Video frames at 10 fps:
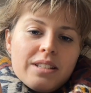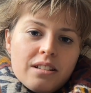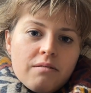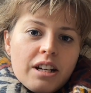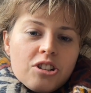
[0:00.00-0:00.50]

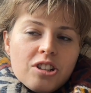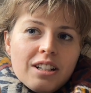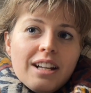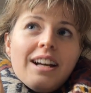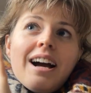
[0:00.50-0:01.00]
direction.
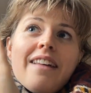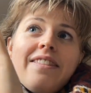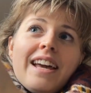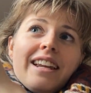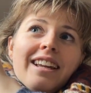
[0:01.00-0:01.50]
And
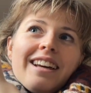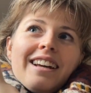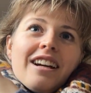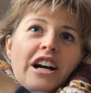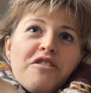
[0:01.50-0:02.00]
then
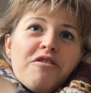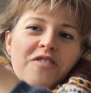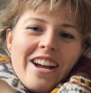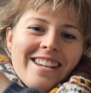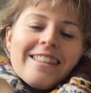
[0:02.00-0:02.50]
kind of
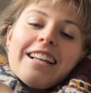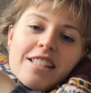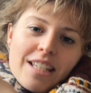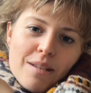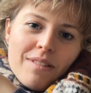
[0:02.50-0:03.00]
finding that
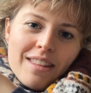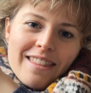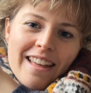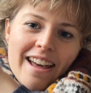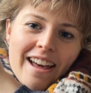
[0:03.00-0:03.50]
same
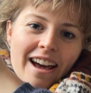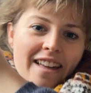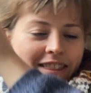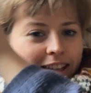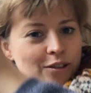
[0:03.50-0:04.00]
thing there,
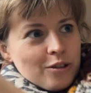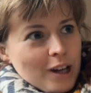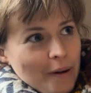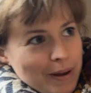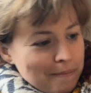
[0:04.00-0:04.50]
and then you're
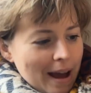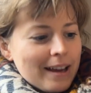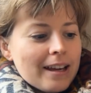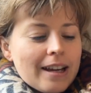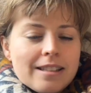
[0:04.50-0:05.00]
going back
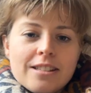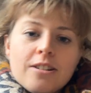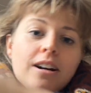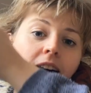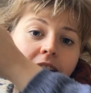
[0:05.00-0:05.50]
again. So you're
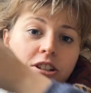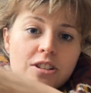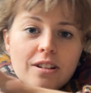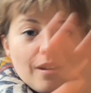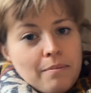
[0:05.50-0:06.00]
kind of
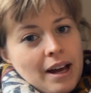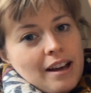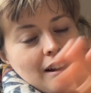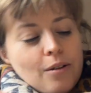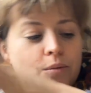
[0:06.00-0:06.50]
just going
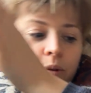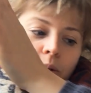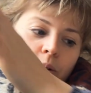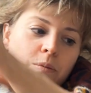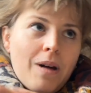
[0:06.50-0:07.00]
back and
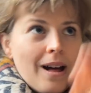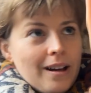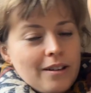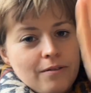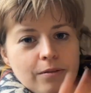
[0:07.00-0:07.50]
forth,
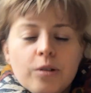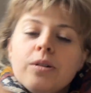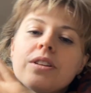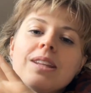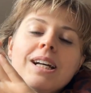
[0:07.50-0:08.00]
back and
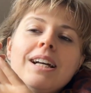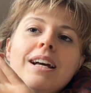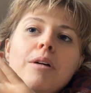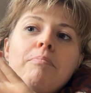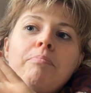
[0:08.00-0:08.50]
forth.
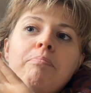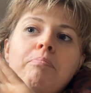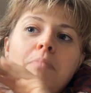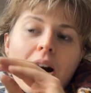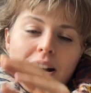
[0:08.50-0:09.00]

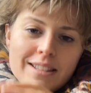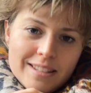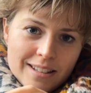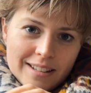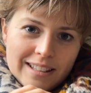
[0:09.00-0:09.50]

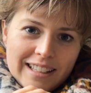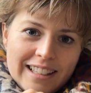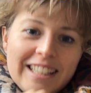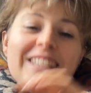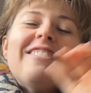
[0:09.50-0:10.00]
But
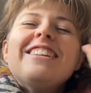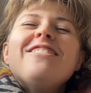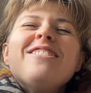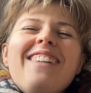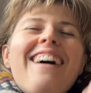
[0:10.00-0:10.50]
even if
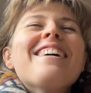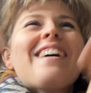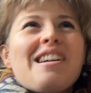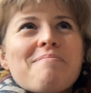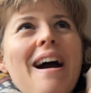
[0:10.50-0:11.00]
you are
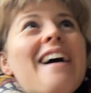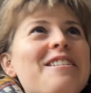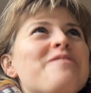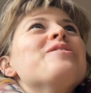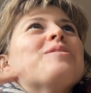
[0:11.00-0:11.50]
going back
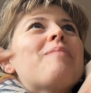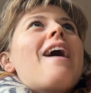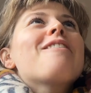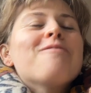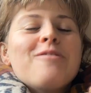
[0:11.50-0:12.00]
and forth,
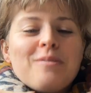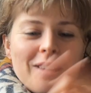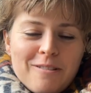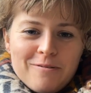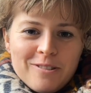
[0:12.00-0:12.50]
back and forth,
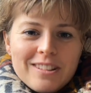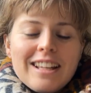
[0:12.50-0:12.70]
back and forth,